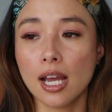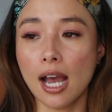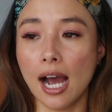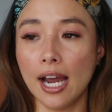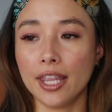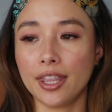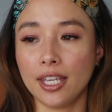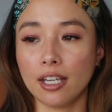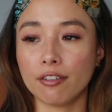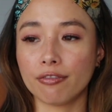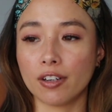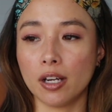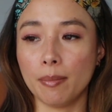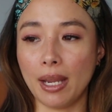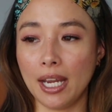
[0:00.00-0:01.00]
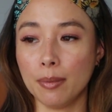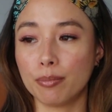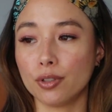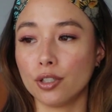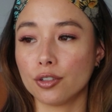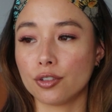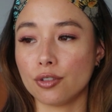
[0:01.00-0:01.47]
I think from
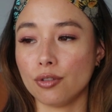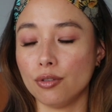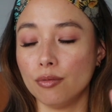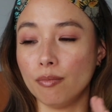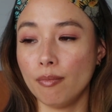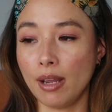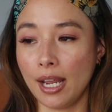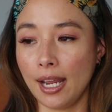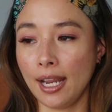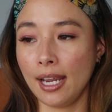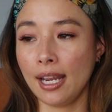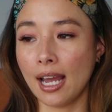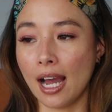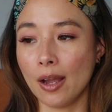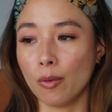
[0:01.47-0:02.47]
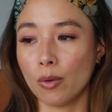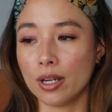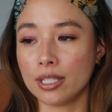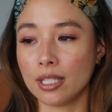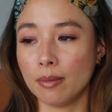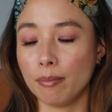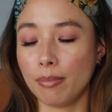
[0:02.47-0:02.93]
April to May, I
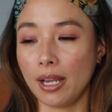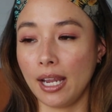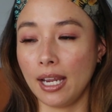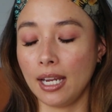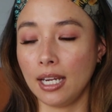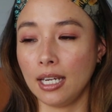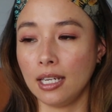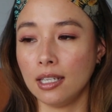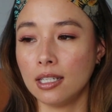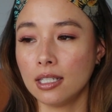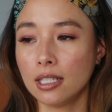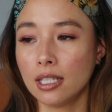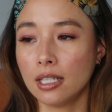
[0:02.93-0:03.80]
wasn't paid.